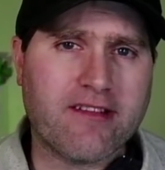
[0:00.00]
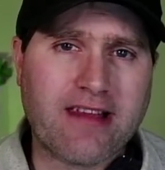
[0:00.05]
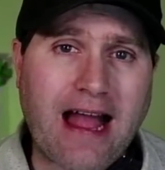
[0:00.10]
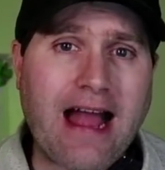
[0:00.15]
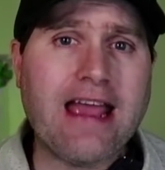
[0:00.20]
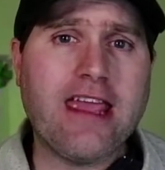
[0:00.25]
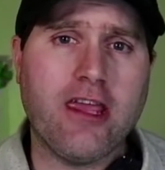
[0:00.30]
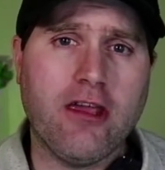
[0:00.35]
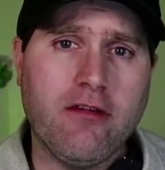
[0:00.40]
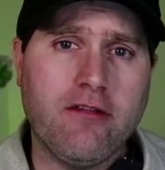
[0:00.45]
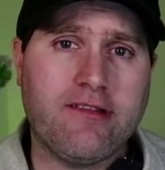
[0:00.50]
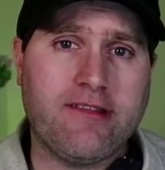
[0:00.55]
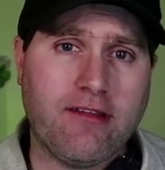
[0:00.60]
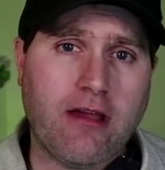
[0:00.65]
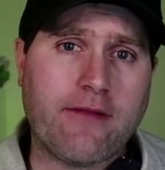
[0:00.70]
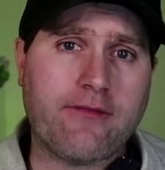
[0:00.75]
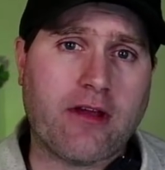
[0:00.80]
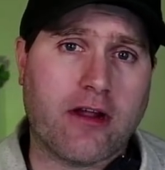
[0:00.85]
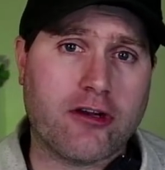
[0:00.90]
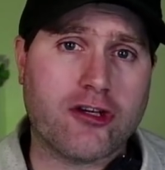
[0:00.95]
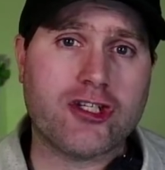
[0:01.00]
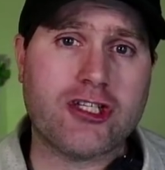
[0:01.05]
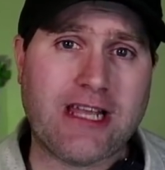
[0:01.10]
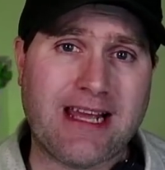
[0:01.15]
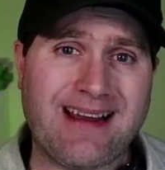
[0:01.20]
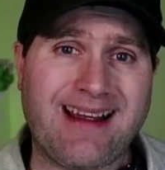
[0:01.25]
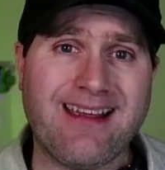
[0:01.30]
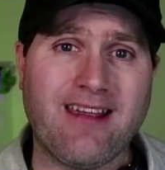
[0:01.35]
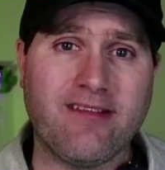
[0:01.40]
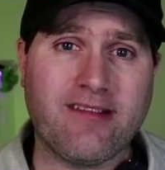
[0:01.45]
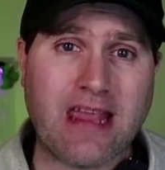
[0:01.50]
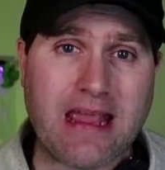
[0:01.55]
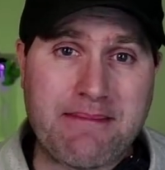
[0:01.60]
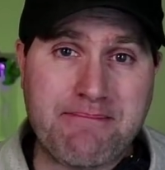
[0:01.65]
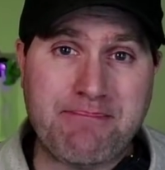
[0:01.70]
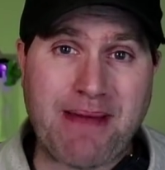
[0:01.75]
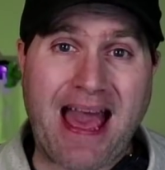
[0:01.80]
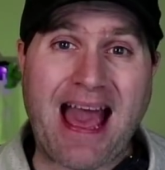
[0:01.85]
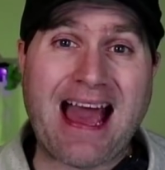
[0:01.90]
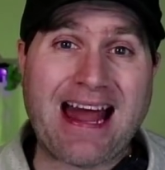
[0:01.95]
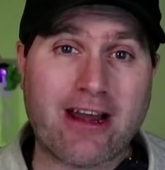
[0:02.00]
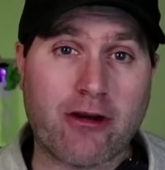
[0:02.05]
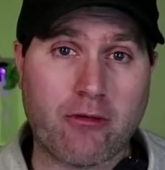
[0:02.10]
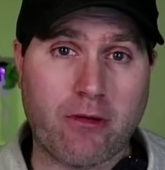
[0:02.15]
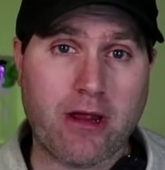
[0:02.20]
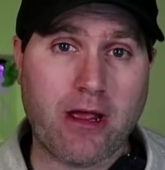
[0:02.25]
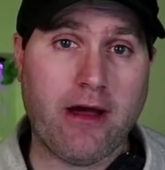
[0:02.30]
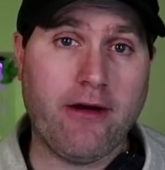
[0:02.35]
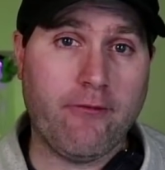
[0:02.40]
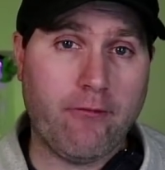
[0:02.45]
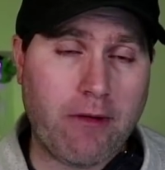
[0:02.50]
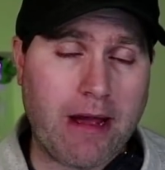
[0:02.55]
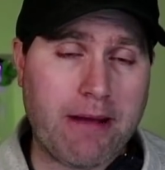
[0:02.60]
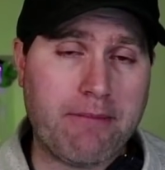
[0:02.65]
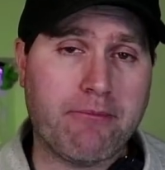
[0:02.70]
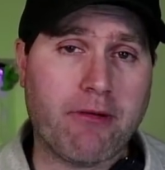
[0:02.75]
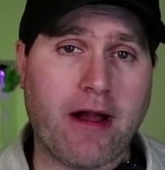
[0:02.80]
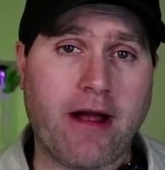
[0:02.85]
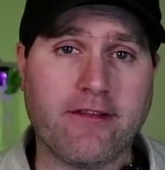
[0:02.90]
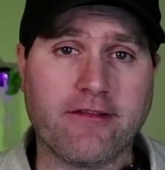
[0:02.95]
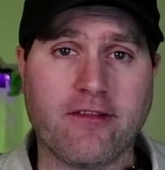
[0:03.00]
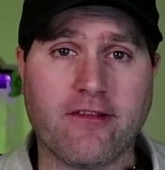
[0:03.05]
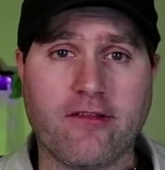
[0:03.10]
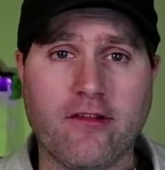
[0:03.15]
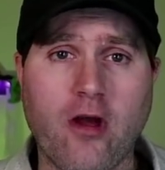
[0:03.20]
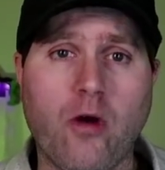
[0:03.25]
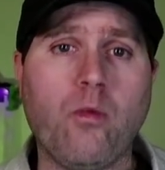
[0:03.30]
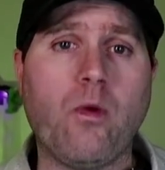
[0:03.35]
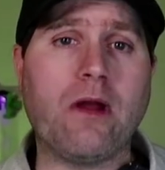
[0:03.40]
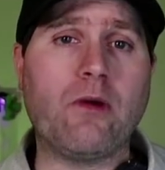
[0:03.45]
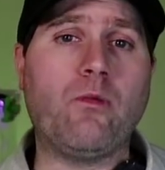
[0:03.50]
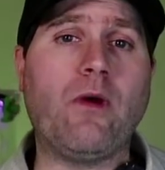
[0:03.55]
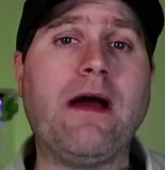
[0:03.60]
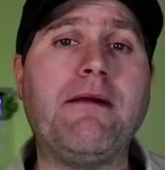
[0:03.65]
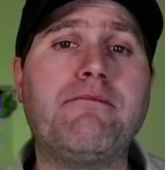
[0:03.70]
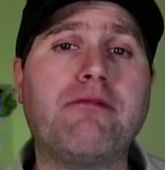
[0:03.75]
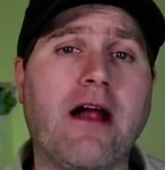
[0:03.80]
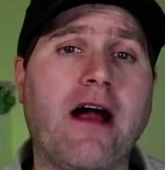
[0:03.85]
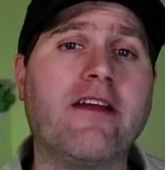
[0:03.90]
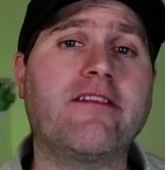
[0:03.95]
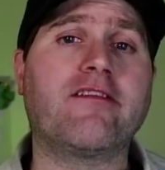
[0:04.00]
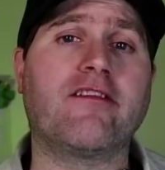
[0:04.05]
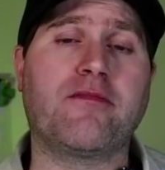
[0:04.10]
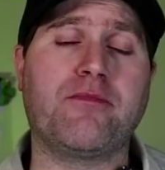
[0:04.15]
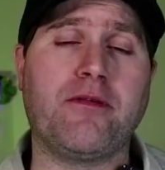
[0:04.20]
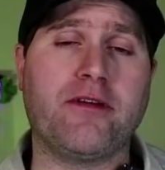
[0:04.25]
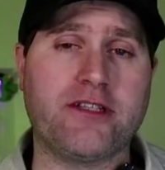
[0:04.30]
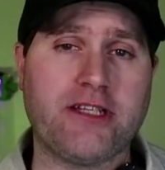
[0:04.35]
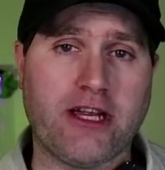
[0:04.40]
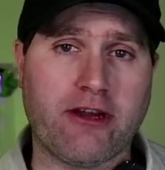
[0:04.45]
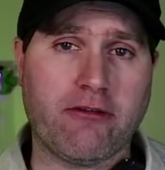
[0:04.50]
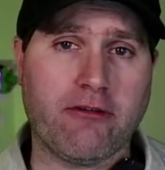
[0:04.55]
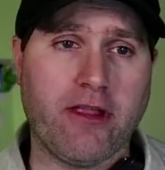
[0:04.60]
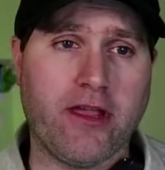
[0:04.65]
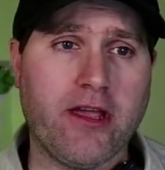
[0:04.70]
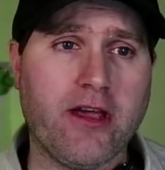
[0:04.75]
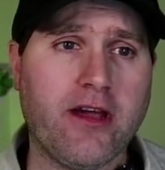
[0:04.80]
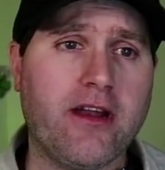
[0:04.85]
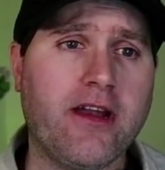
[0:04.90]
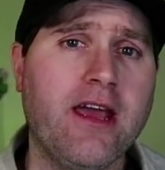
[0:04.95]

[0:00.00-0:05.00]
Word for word: I use, you have to understand, I use the battery of web browsers. No one web browser is particularly good.